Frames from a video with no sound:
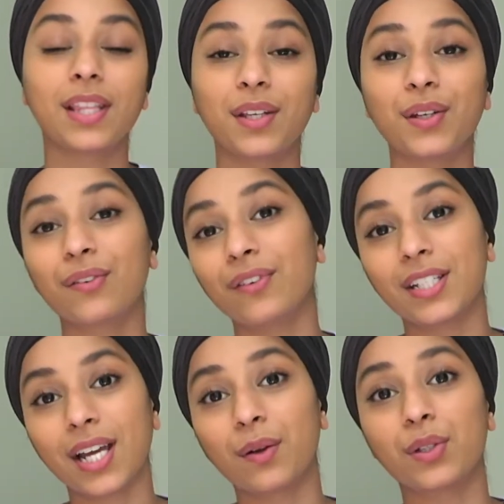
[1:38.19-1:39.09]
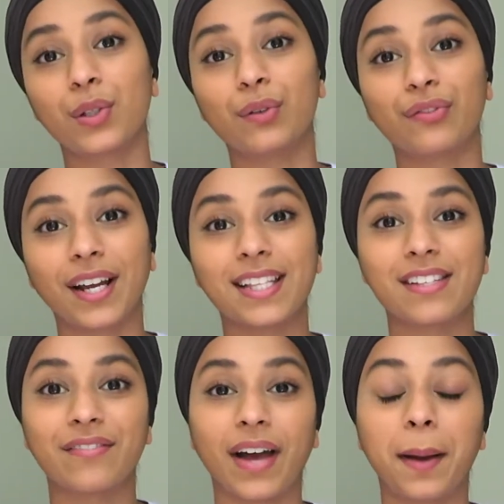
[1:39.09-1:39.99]
Then you can reach out to your friends
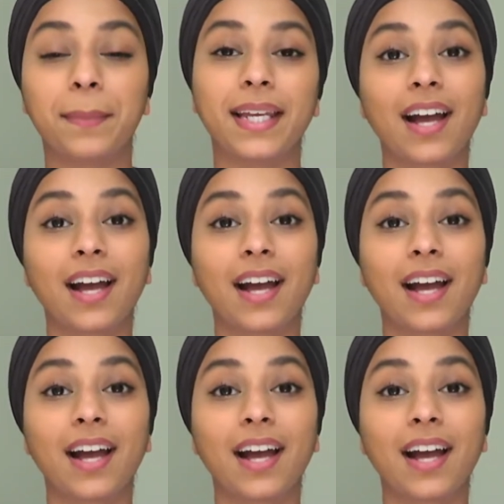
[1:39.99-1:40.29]
and family